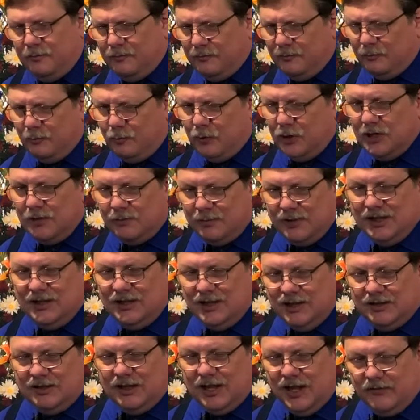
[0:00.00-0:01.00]
Wouldn't it be
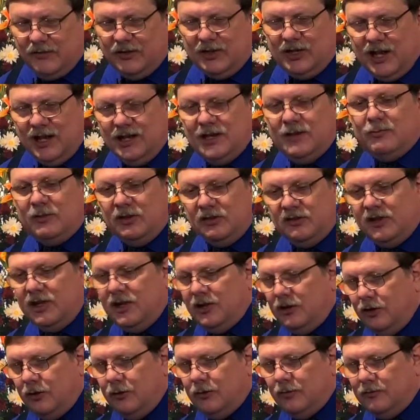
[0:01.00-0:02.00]
neat to have a teddy
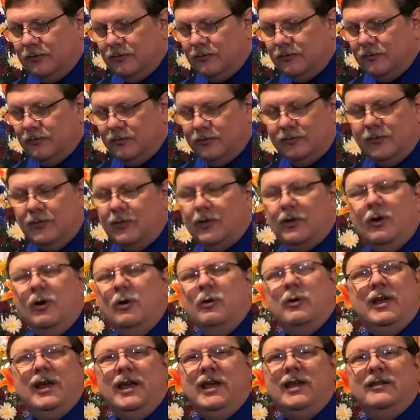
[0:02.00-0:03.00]
mosquito?
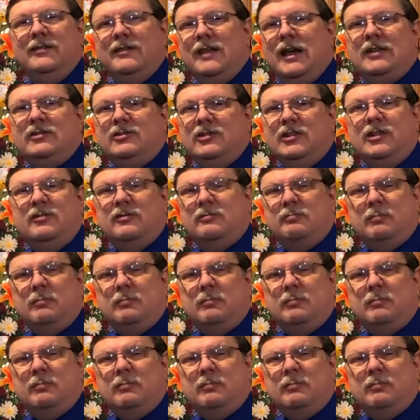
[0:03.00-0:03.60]
Okay, that'd just be